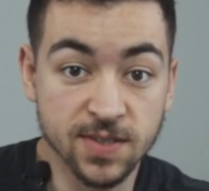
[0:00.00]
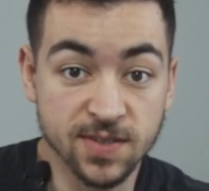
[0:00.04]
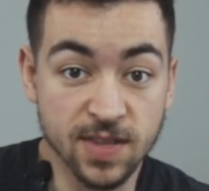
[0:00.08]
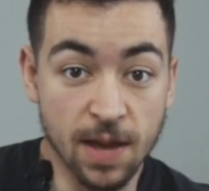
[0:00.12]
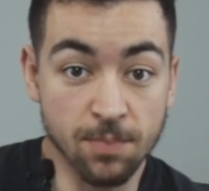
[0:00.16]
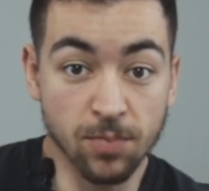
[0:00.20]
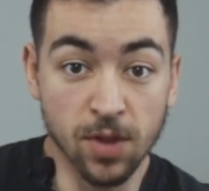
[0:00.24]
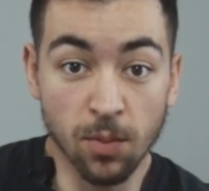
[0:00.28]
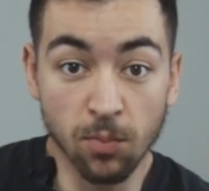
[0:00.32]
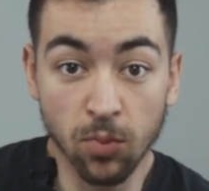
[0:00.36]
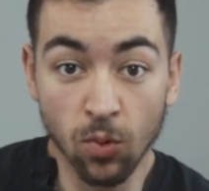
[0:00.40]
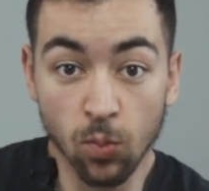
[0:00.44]

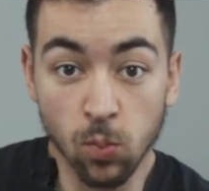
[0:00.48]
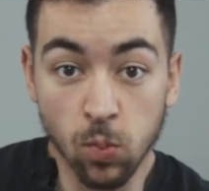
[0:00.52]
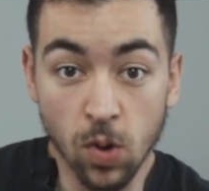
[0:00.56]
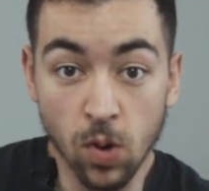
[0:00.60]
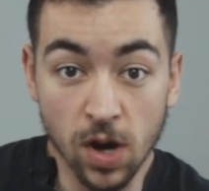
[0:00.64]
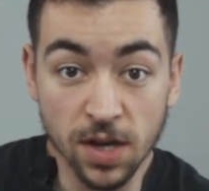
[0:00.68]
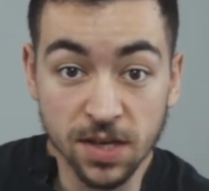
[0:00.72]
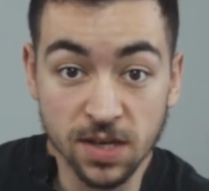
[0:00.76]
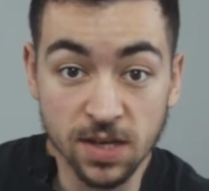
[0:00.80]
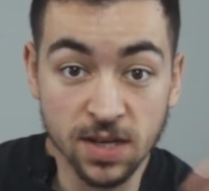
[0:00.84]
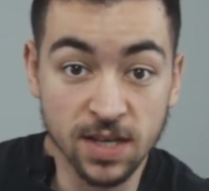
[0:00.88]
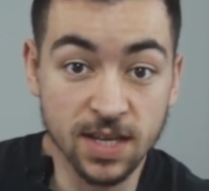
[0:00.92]
Step number
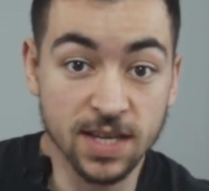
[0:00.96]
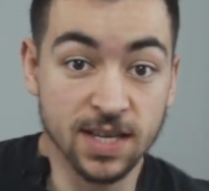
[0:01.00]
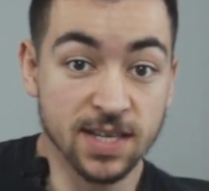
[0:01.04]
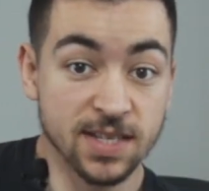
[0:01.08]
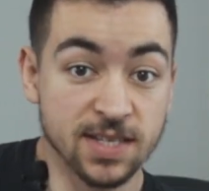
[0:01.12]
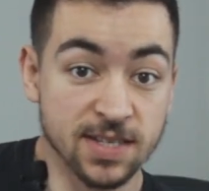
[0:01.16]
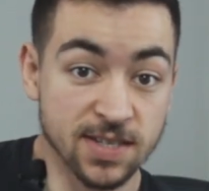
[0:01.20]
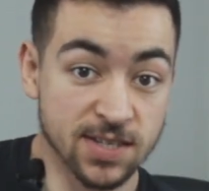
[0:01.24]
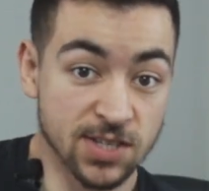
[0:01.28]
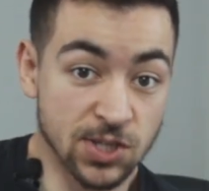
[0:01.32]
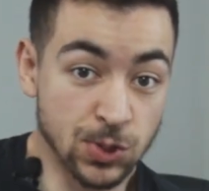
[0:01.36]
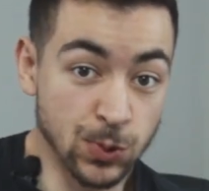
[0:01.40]
one
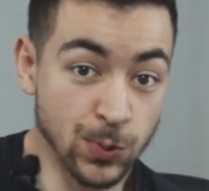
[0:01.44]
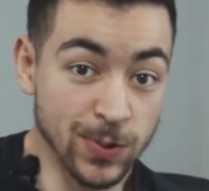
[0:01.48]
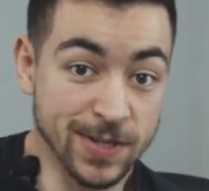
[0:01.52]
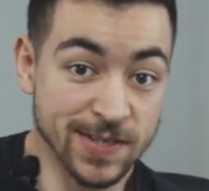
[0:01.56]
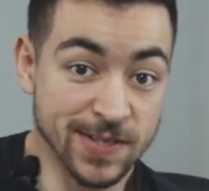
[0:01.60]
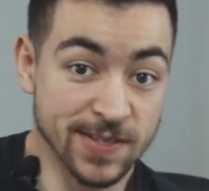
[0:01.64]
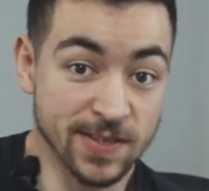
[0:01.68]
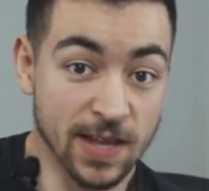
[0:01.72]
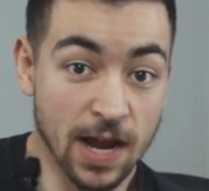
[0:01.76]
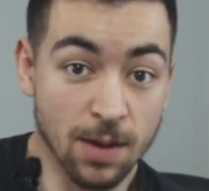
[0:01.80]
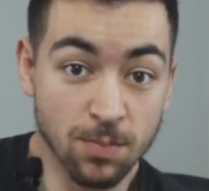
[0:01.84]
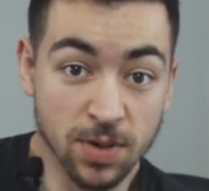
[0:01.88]
is to
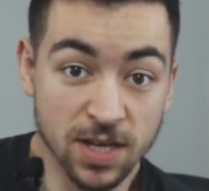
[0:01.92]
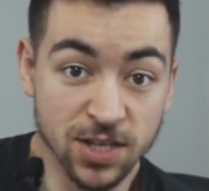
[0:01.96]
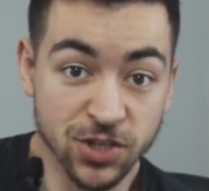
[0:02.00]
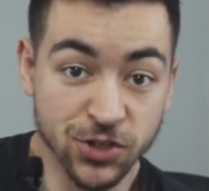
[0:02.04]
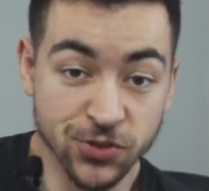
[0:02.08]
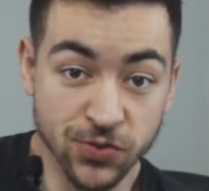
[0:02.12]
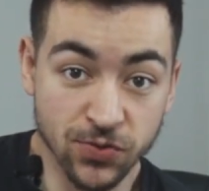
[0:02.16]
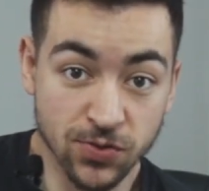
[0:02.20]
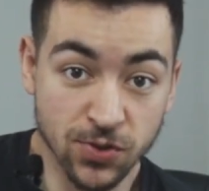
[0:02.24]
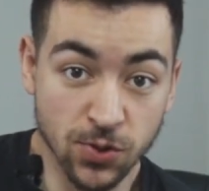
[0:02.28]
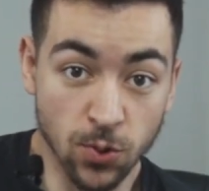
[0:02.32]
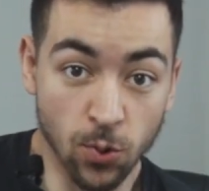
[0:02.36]

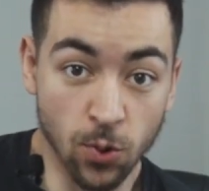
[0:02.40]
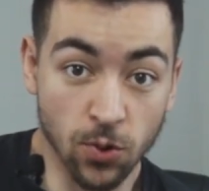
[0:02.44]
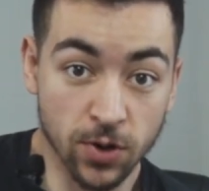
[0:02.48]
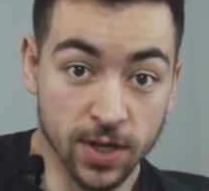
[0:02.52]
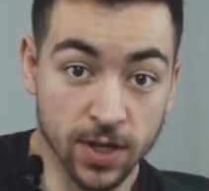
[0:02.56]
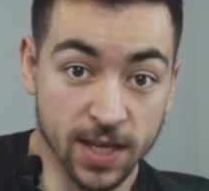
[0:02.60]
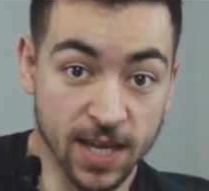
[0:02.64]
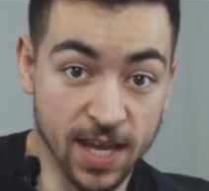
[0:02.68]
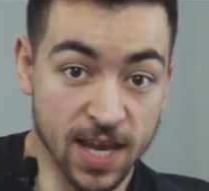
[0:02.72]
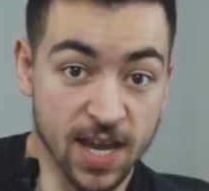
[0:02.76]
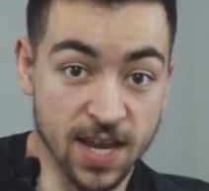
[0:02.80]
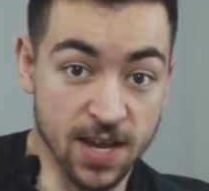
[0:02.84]
establish your
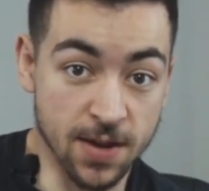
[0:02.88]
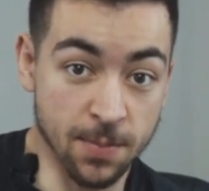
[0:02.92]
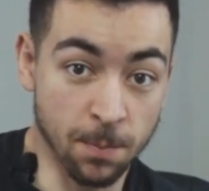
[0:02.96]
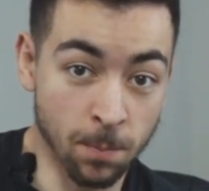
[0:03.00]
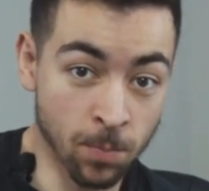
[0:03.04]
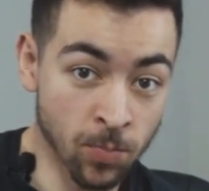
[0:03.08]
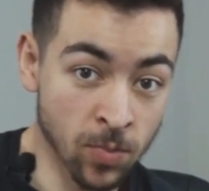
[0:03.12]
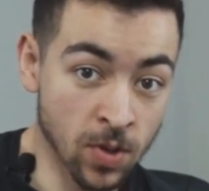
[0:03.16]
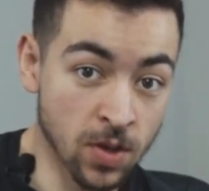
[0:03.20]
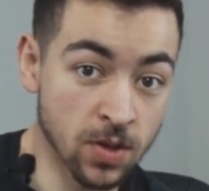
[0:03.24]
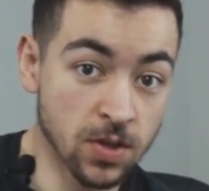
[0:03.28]
key.